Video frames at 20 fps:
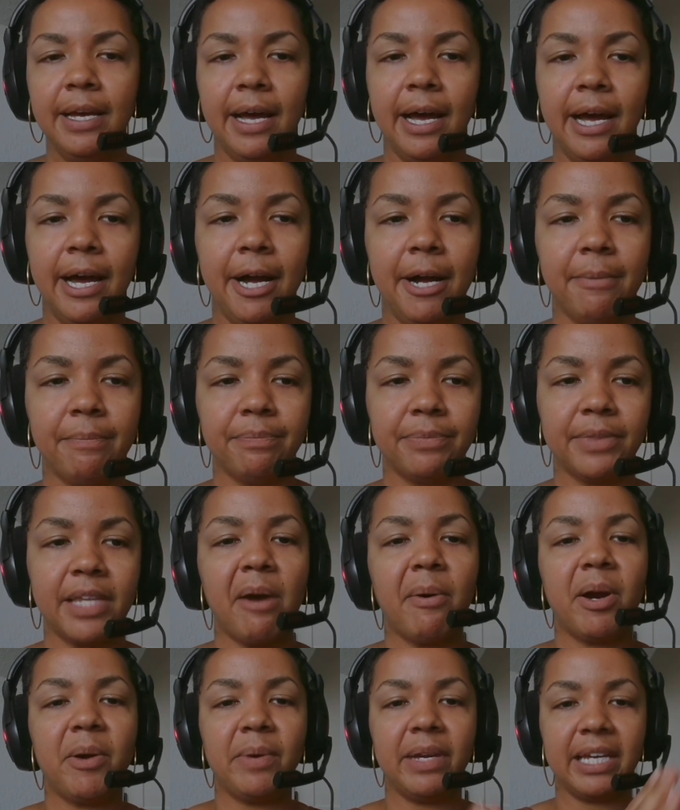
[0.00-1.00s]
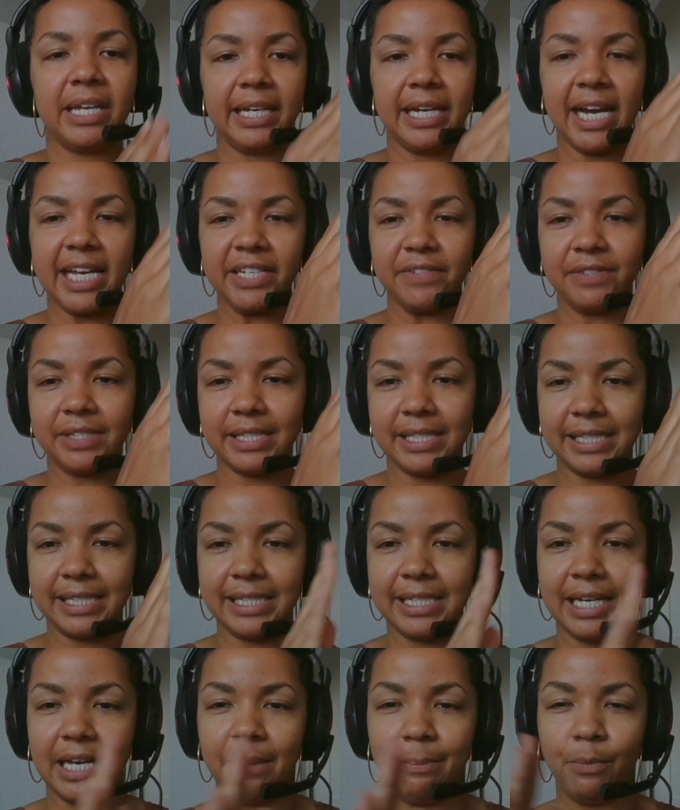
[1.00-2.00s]
That way we can kind of
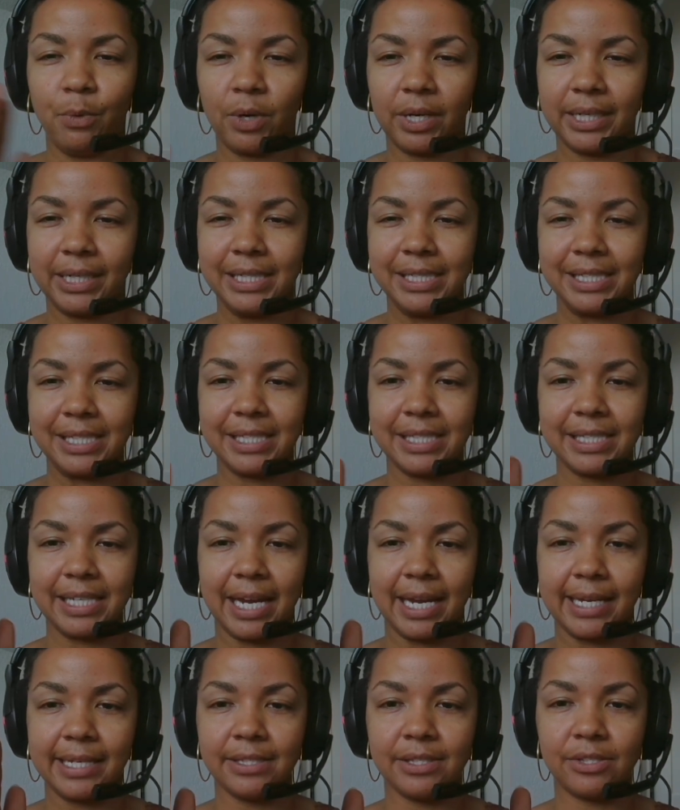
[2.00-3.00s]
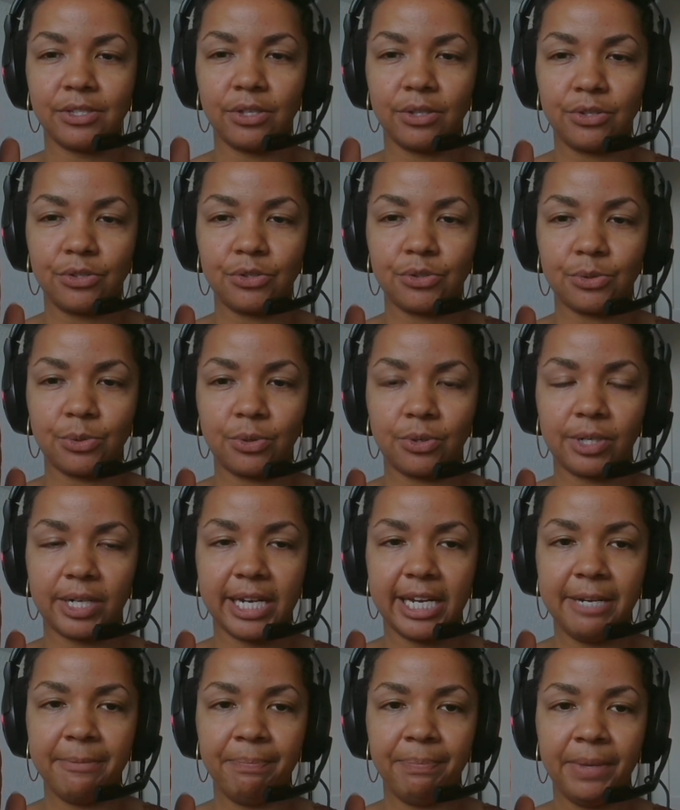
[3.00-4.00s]
see a more concise
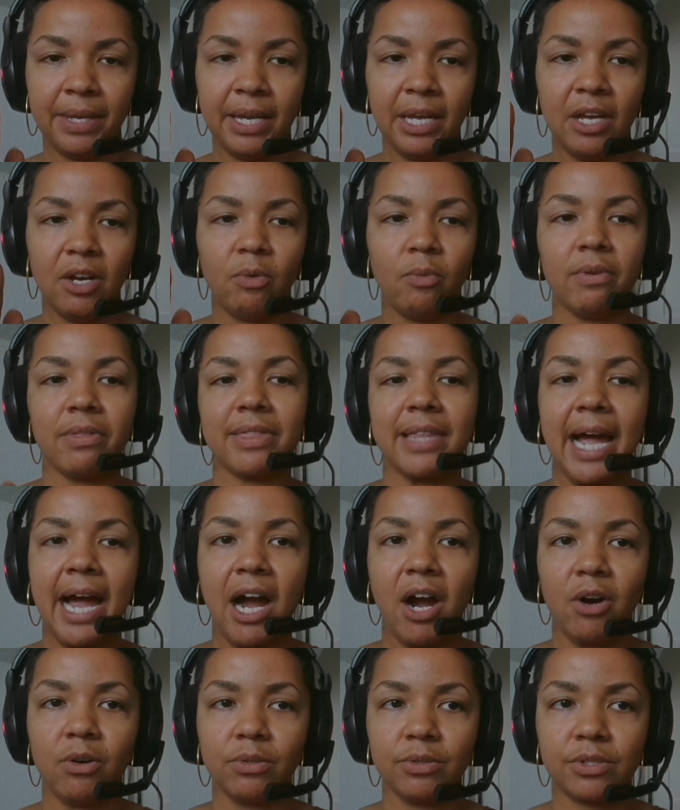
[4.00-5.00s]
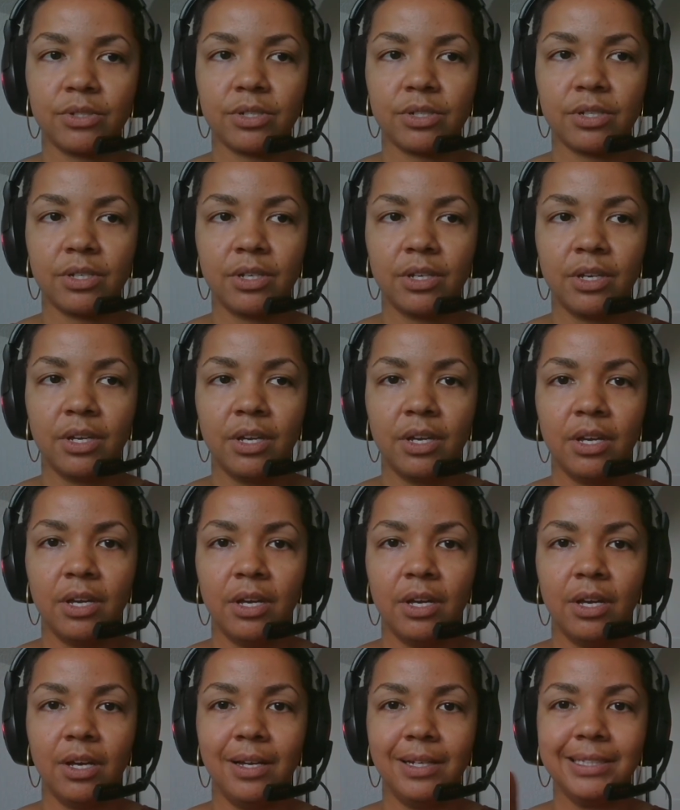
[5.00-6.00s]
story without
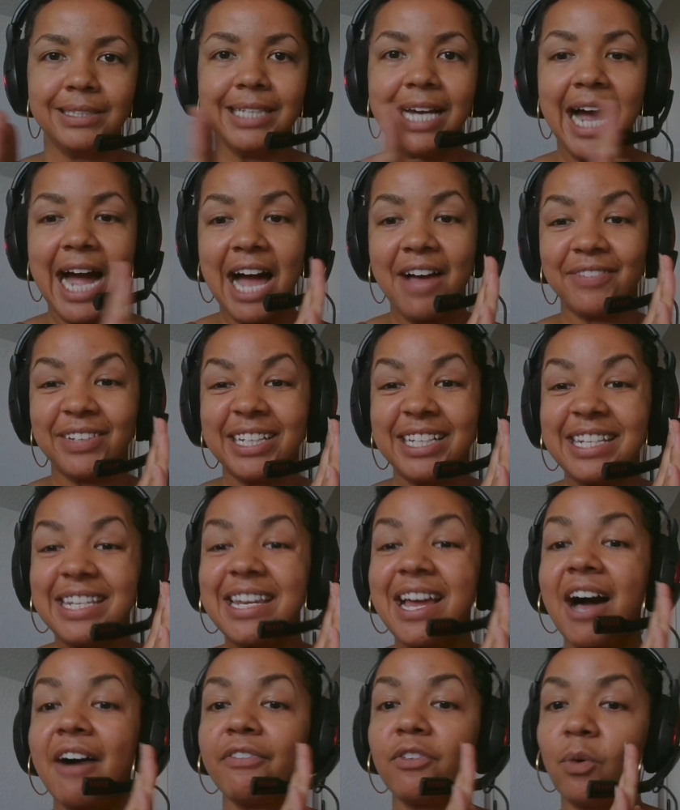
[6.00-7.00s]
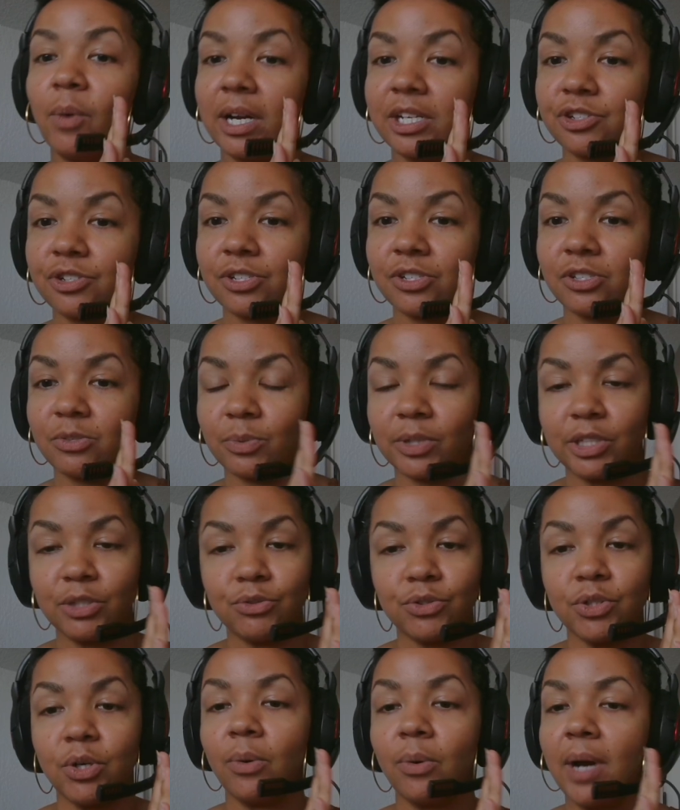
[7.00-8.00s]
not having enough questions where you
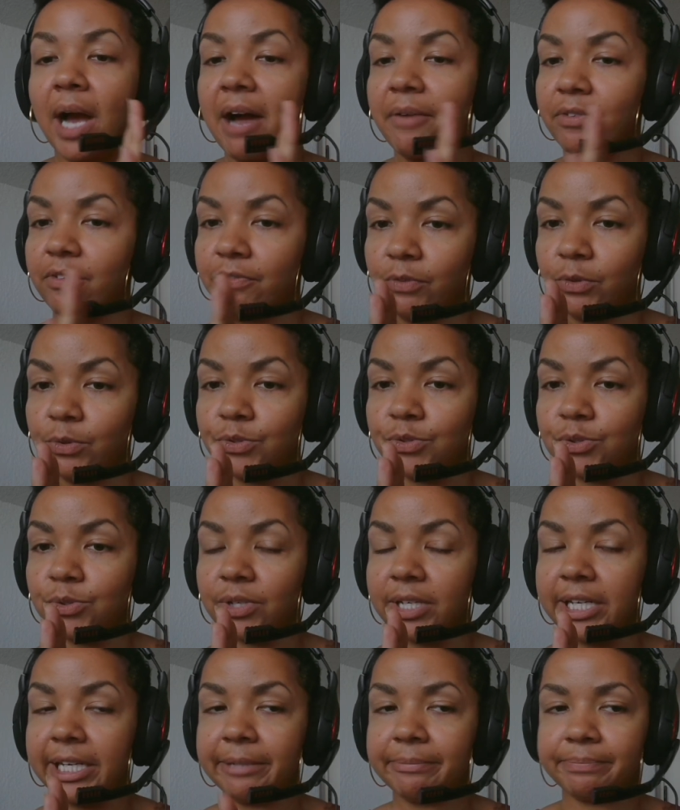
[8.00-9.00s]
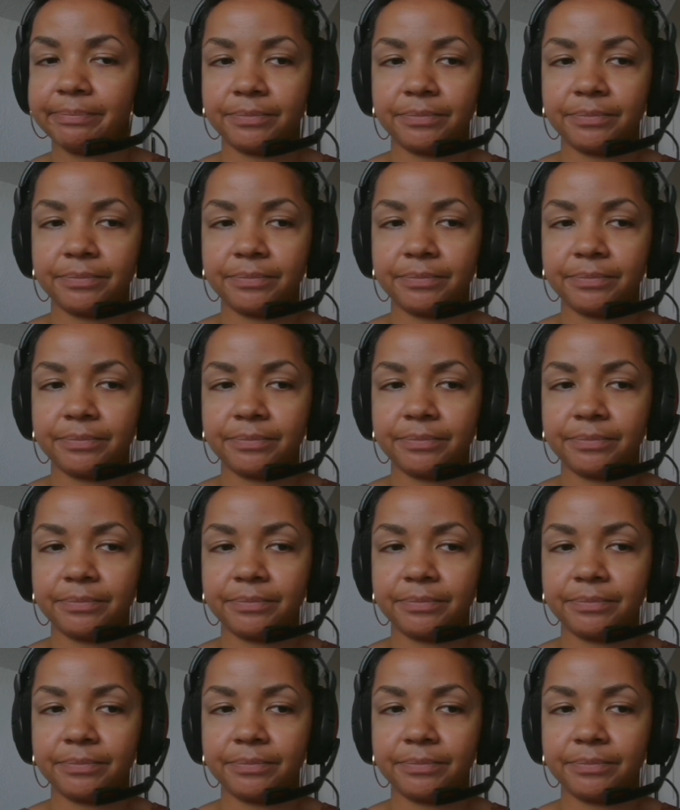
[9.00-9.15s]
don't have a full story.